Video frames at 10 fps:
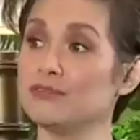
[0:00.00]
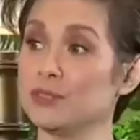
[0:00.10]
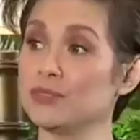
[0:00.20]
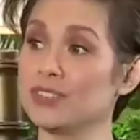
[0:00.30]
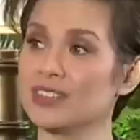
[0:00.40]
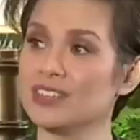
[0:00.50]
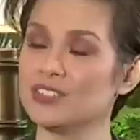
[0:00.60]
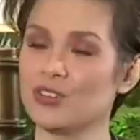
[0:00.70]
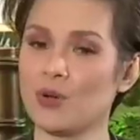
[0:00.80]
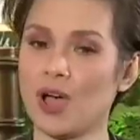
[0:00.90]
phones.
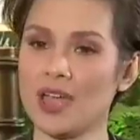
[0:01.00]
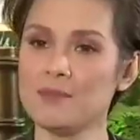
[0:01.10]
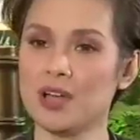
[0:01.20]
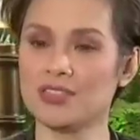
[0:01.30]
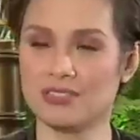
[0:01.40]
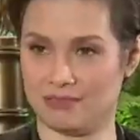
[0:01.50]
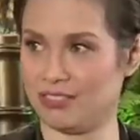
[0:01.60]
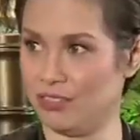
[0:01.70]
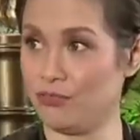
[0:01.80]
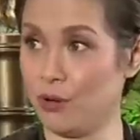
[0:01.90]
So I'm on
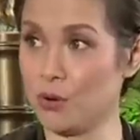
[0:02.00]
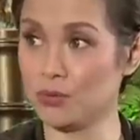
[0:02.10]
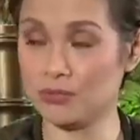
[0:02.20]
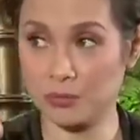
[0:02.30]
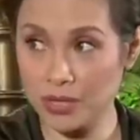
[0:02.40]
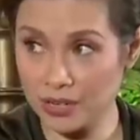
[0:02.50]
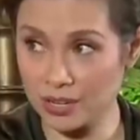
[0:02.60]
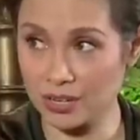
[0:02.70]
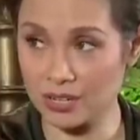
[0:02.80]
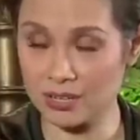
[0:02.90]
the phone with
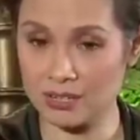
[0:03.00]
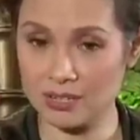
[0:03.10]
her,